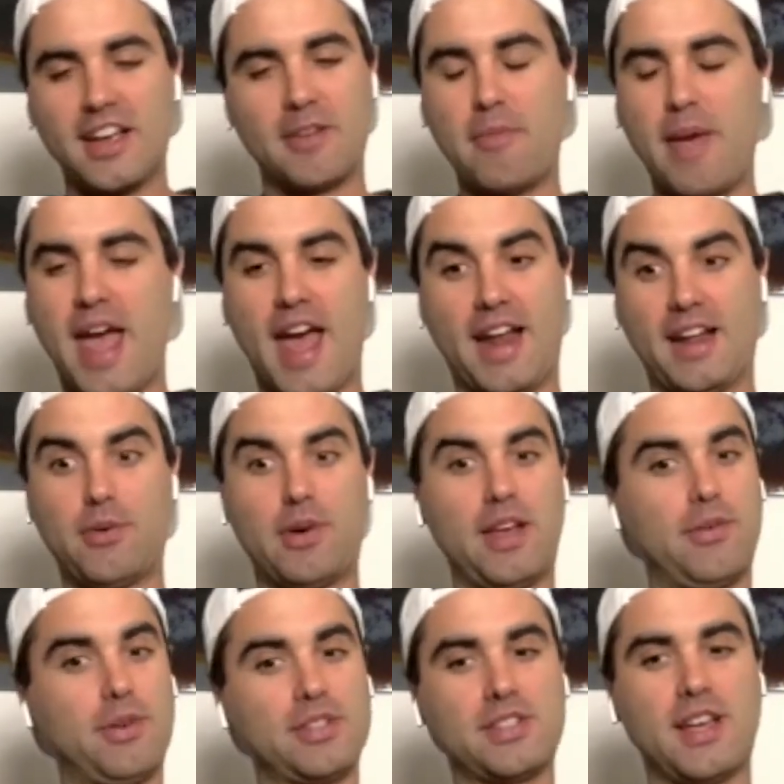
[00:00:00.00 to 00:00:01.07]
man, it
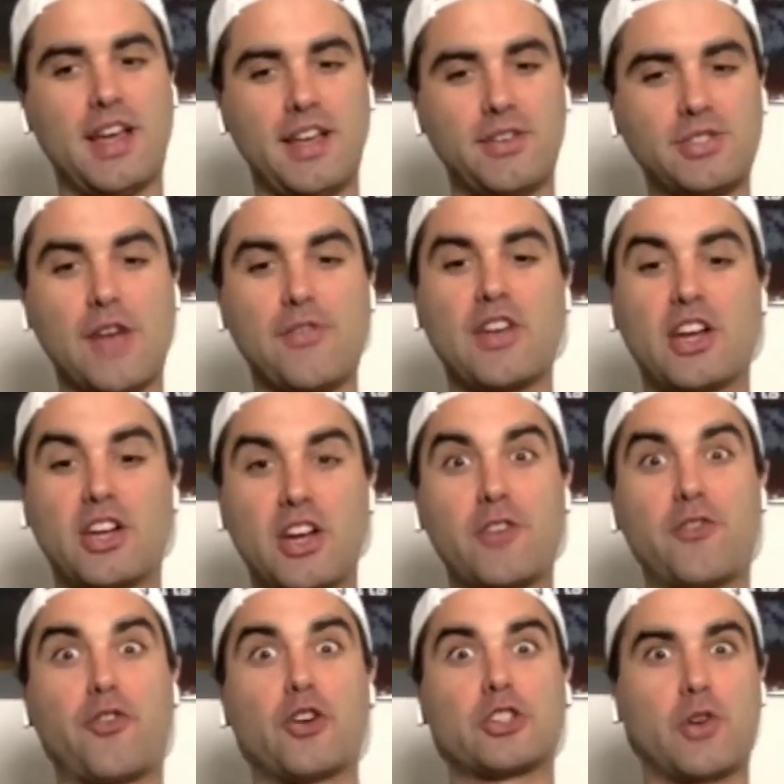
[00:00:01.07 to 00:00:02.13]
was definitely a
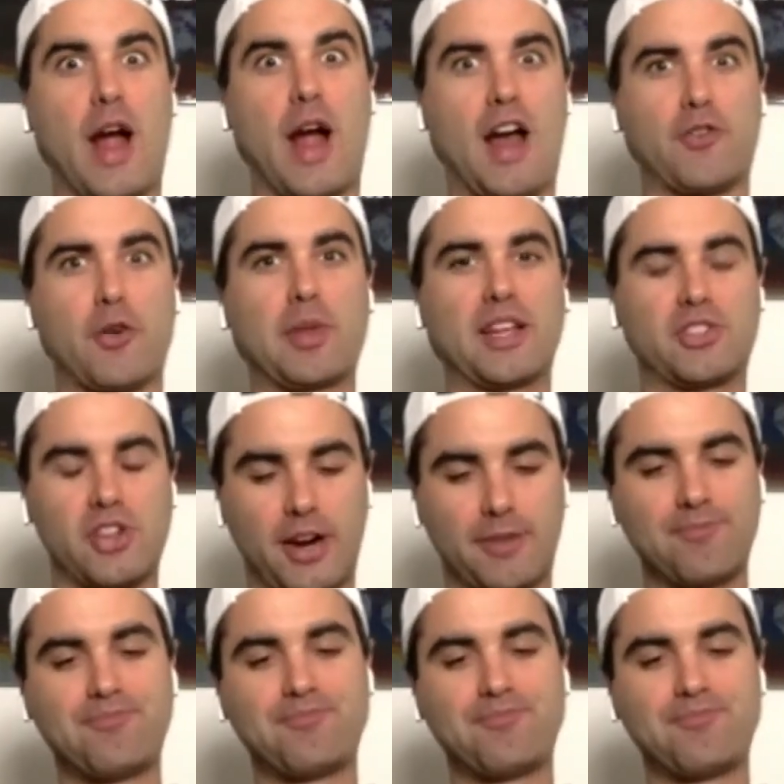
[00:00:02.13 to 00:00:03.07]
good first round for me this year.